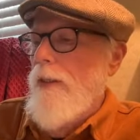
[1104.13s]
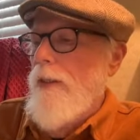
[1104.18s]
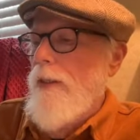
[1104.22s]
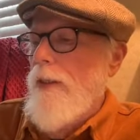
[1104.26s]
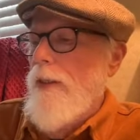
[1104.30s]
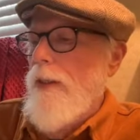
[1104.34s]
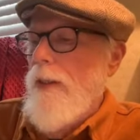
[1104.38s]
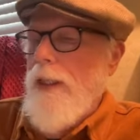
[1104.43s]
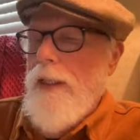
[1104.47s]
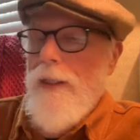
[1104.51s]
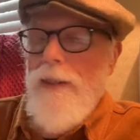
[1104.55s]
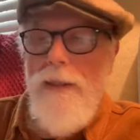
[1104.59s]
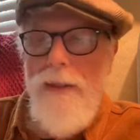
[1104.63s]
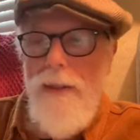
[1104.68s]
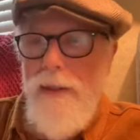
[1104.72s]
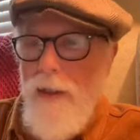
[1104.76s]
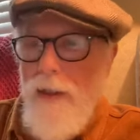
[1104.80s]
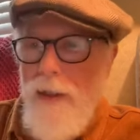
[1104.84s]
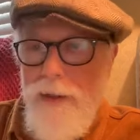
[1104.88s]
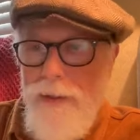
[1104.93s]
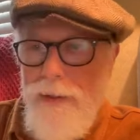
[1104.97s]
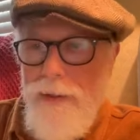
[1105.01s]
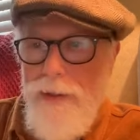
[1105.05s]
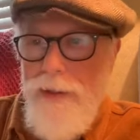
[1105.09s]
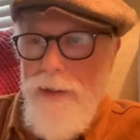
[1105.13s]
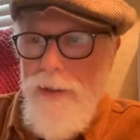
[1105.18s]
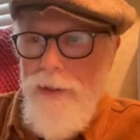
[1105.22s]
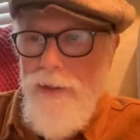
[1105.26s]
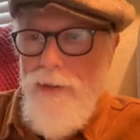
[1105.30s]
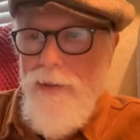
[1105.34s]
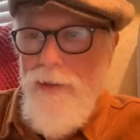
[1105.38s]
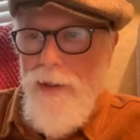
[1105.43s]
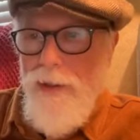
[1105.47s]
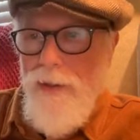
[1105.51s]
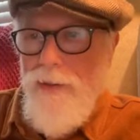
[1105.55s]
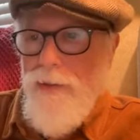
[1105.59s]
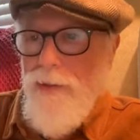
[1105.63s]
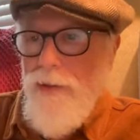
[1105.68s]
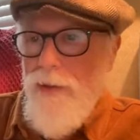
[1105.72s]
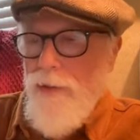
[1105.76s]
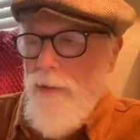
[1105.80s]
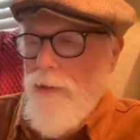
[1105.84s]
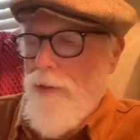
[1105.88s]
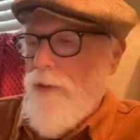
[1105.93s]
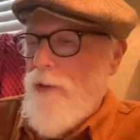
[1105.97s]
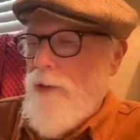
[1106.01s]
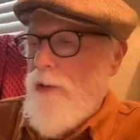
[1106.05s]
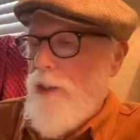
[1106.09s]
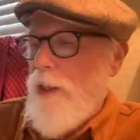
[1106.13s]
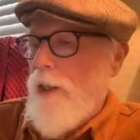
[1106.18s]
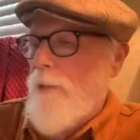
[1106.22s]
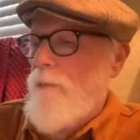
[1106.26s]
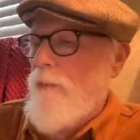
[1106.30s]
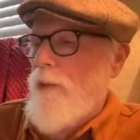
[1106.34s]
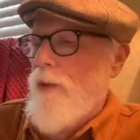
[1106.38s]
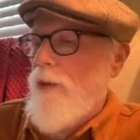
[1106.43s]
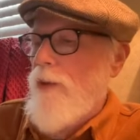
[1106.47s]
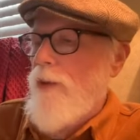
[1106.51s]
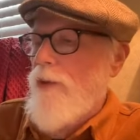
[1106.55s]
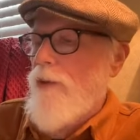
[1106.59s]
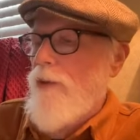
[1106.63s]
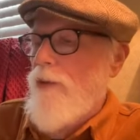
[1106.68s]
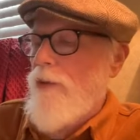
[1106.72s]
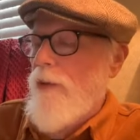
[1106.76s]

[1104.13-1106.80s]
And art is also temperance.